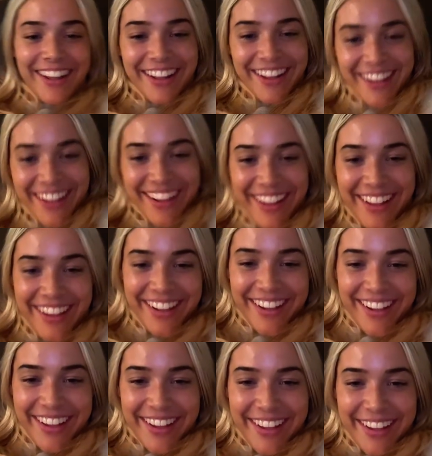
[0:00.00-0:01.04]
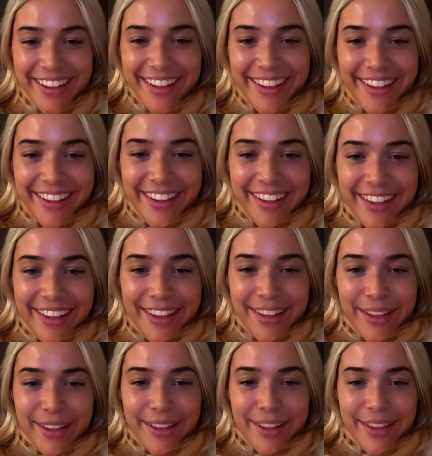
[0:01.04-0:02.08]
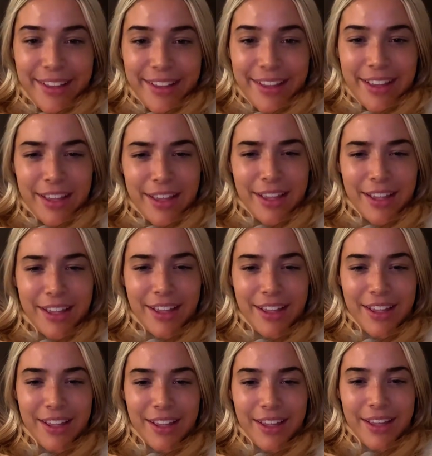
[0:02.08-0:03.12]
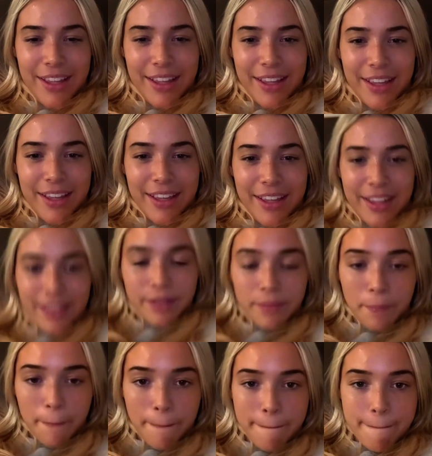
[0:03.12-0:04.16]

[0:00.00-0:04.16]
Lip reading: (no one is talking)